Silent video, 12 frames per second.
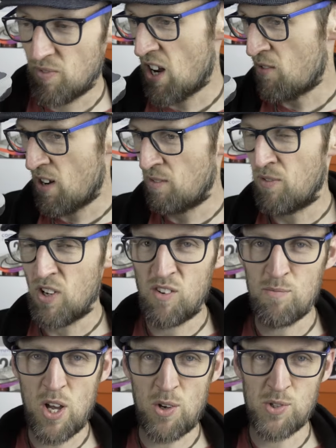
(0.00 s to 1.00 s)
I ran
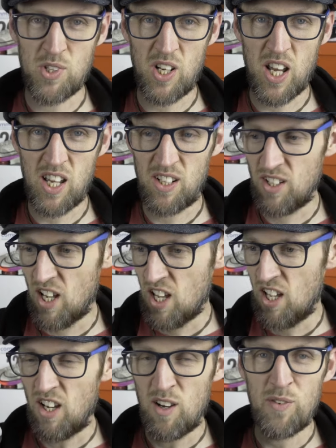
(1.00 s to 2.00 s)
5 miles today and
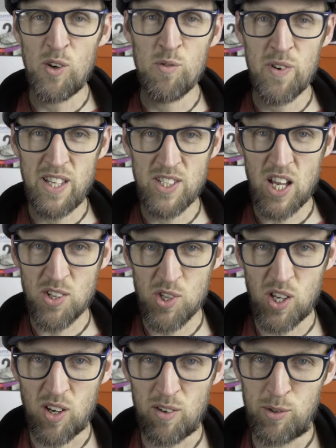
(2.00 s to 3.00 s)
I feel
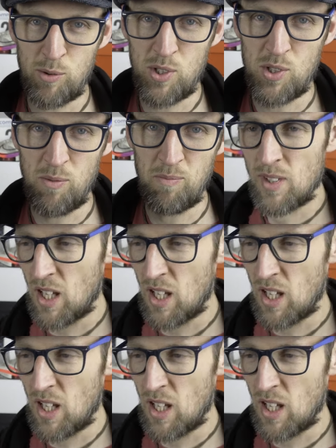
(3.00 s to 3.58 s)
fantastic afterwards.